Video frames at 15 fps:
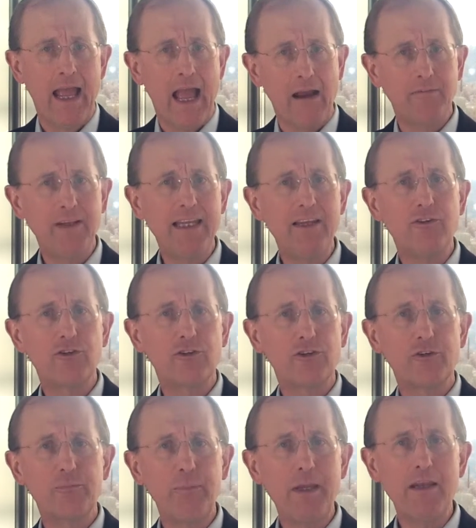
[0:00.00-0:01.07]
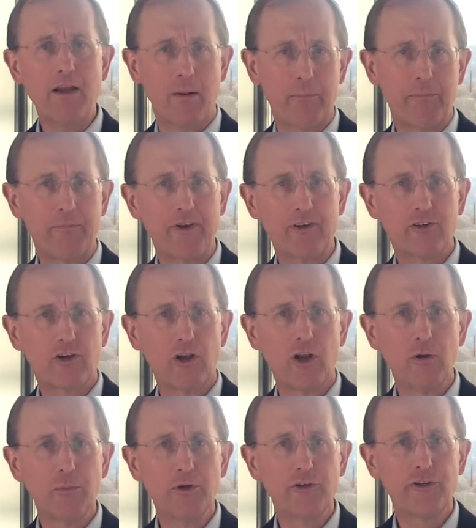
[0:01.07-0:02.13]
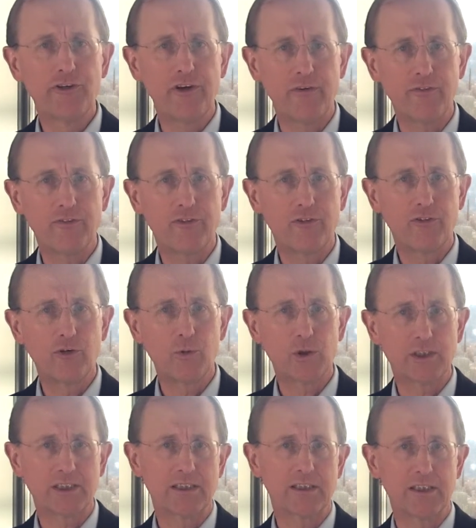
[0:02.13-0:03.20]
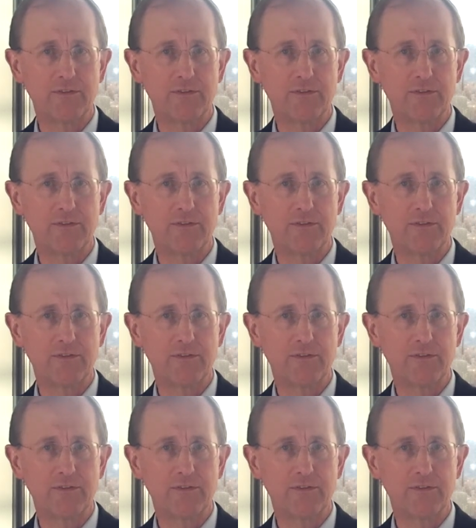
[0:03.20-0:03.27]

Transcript: And we need to speed up this global shift towards